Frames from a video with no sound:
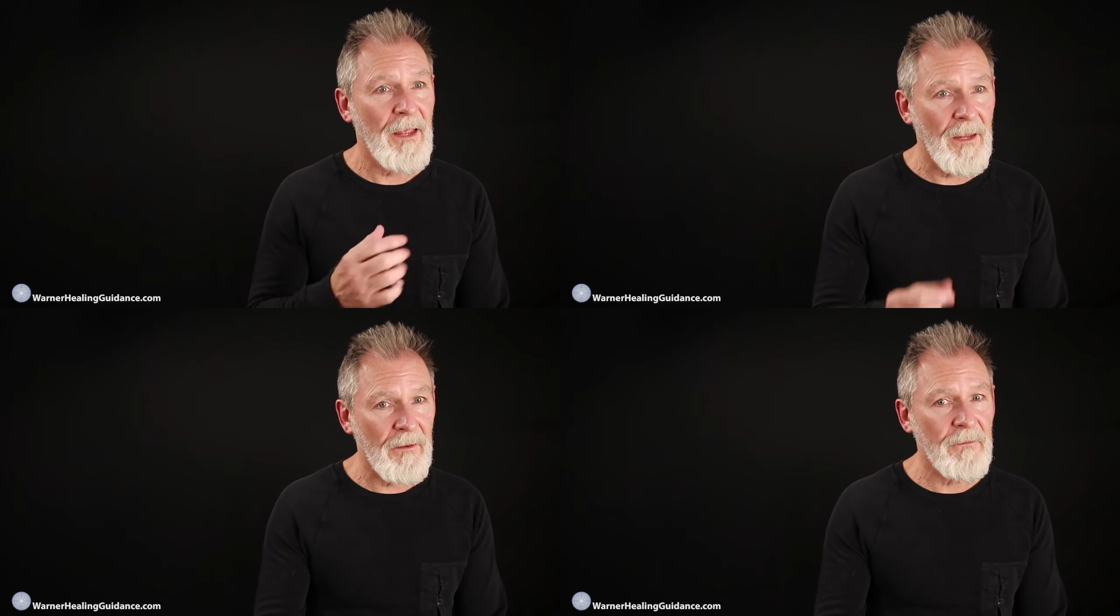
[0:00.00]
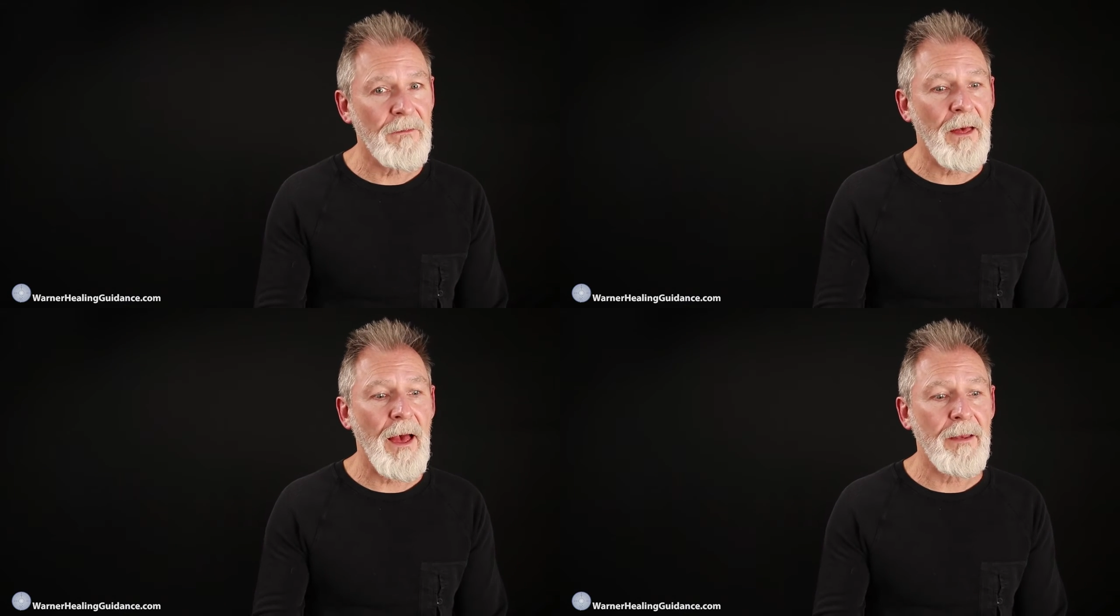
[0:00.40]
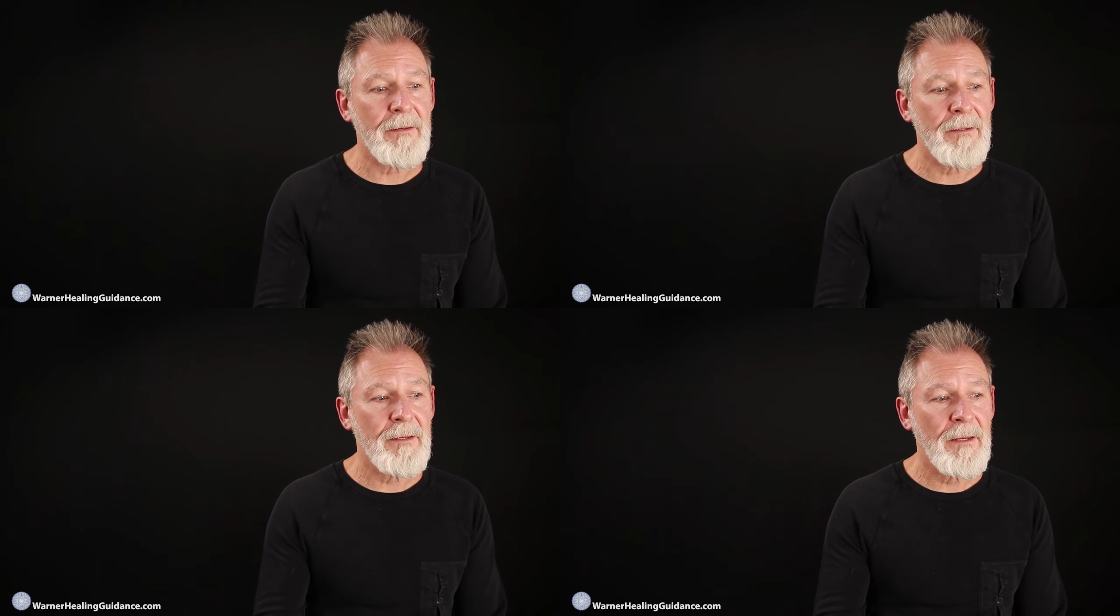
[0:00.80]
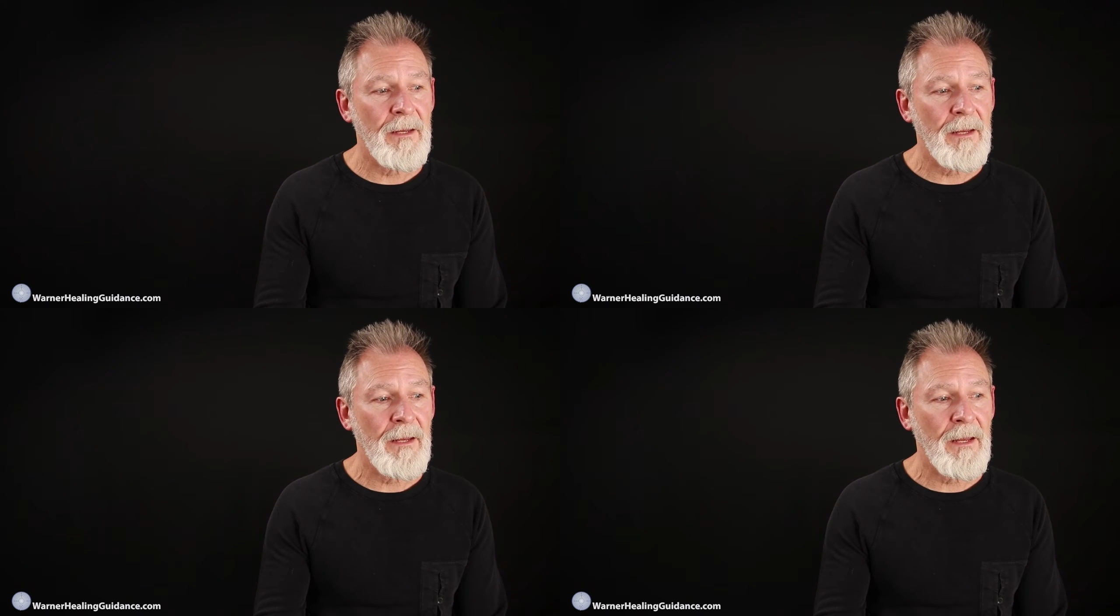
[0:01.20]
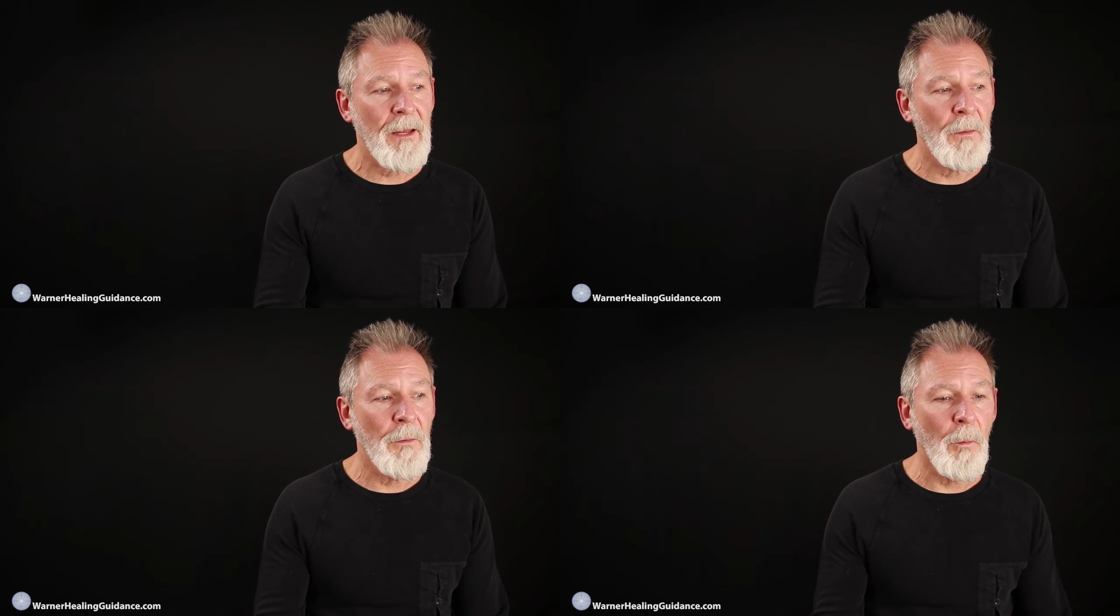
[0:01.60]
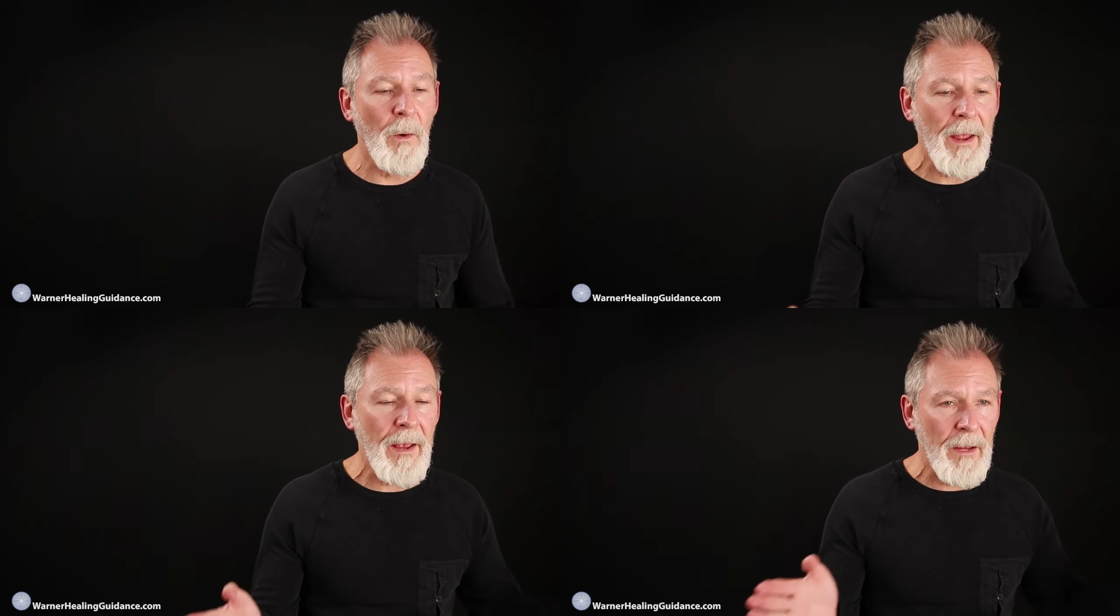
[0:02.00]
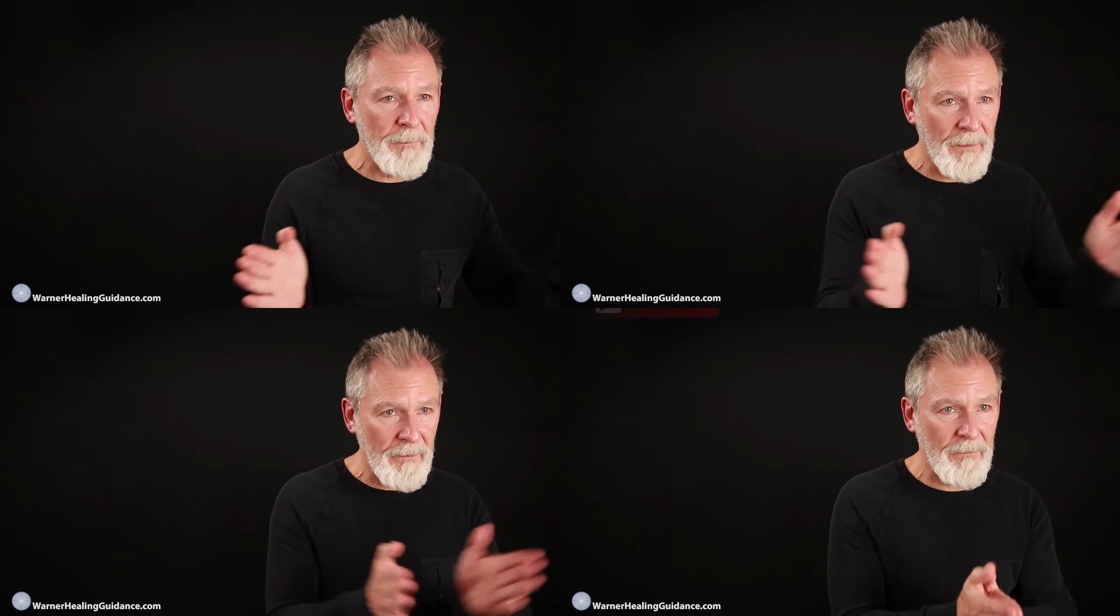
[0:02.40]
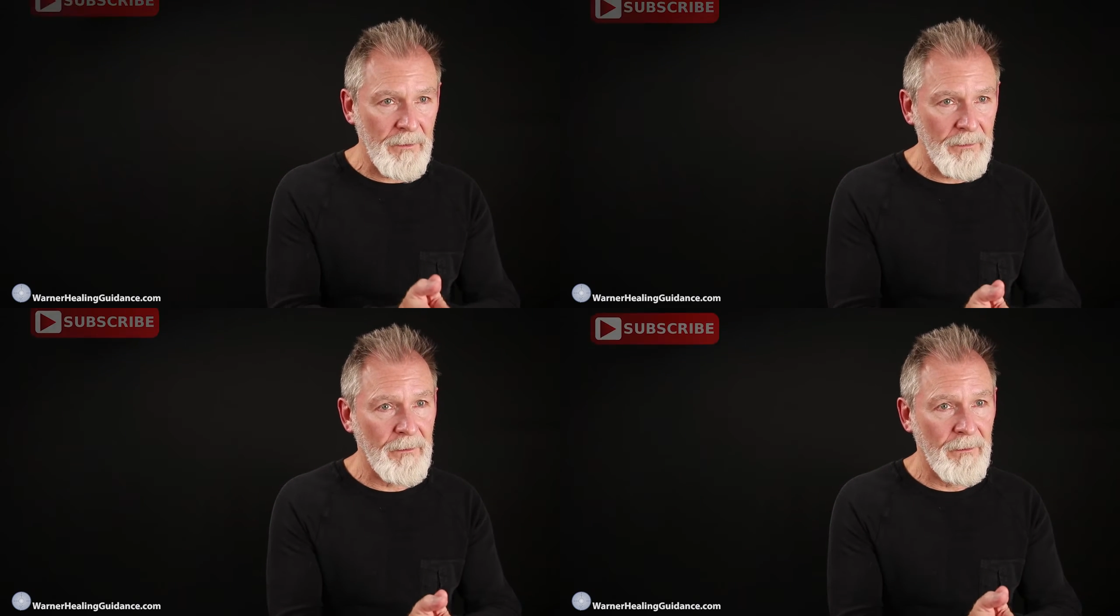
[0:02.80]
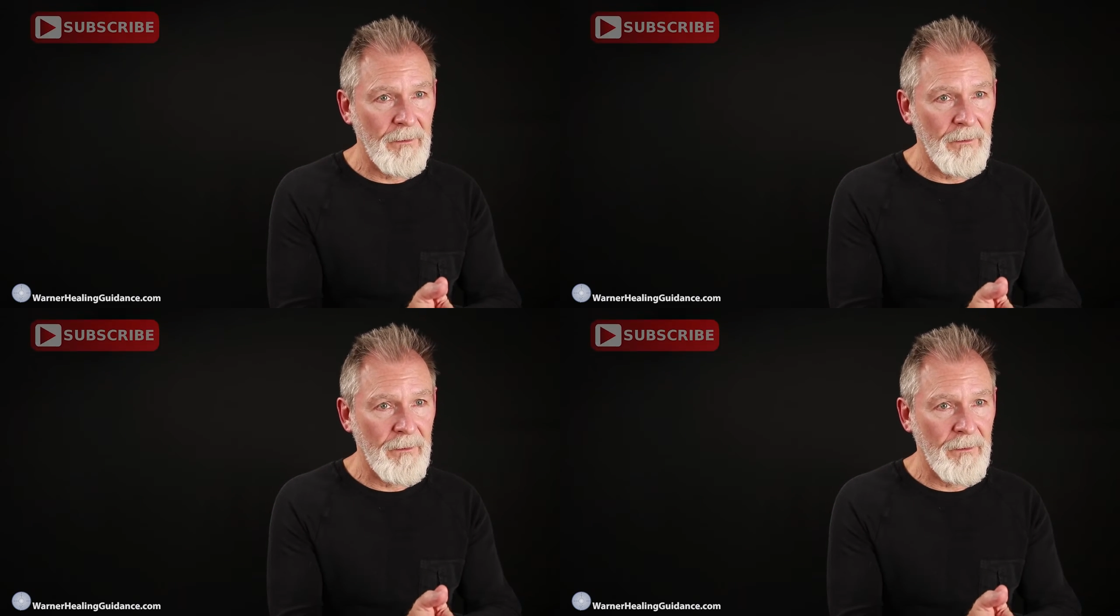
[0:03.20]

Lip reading: is that the way I'm giving,